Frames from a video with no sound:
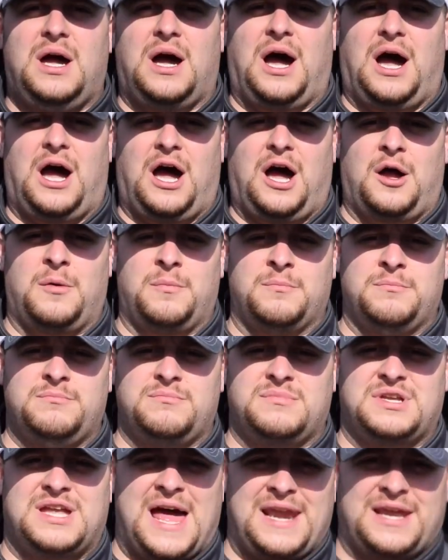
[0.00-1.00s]
um,
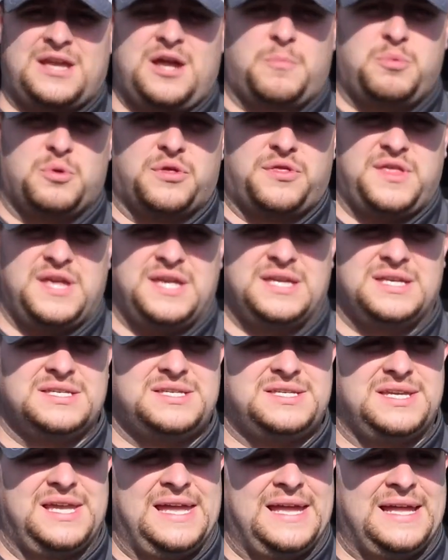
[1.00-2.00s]
got a couple
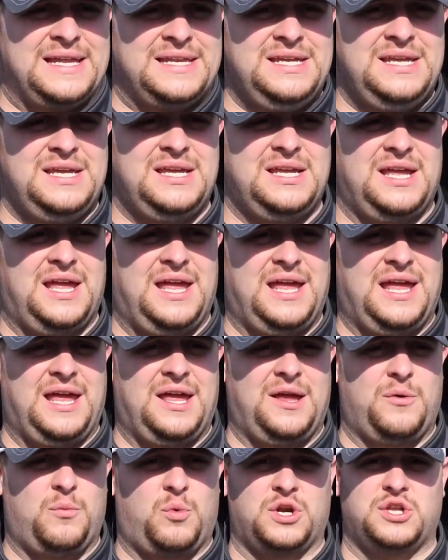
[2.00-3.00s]
things in
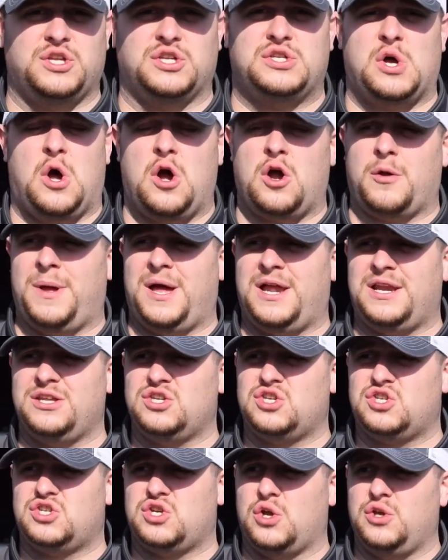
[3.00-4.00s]
and wanted to talk about
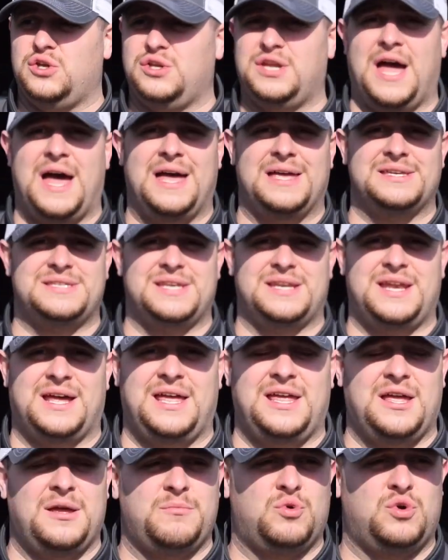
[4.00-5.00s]
it, show you guys that
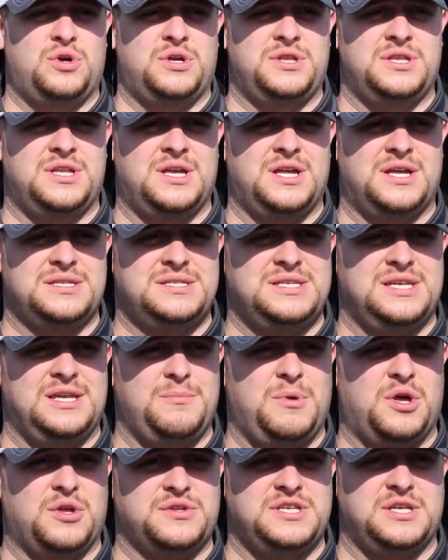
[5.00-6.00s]
I am on uh,
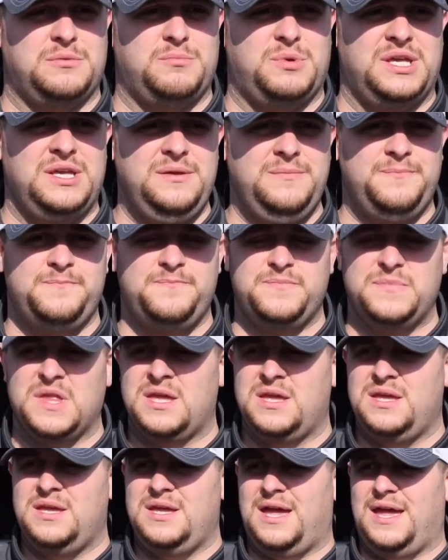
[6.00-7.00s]
Team LTB
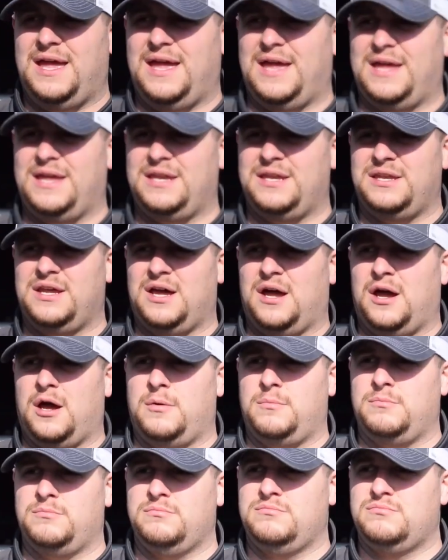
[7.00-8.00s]
and
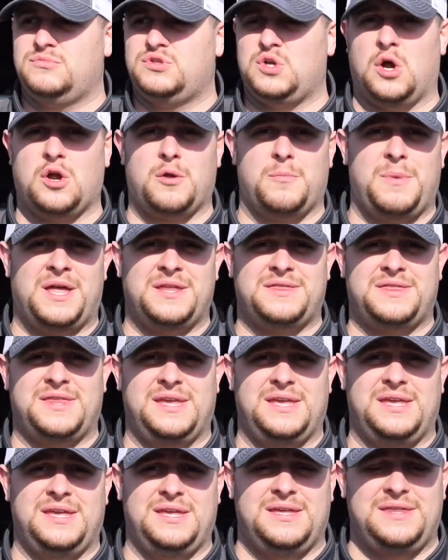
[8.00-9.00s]
um, talk about
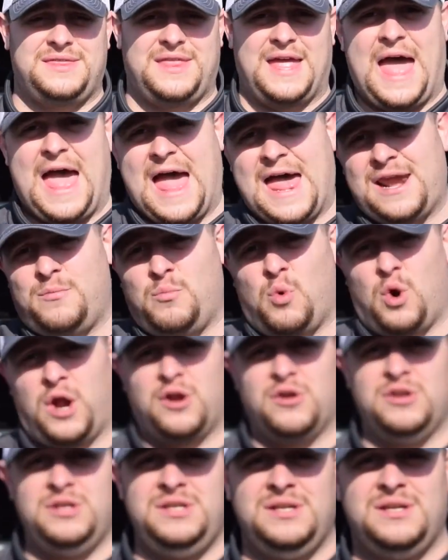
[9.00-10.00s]
the, the hat I'm
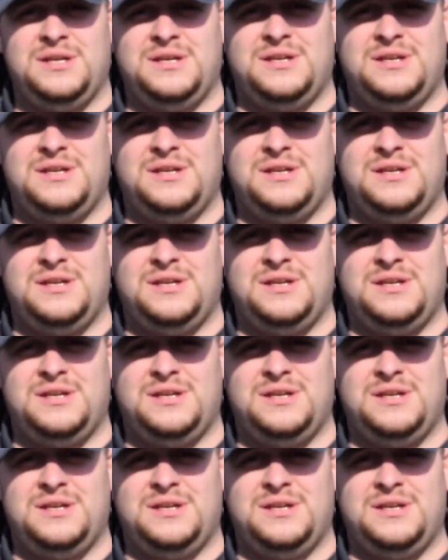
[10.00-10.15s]
wearing,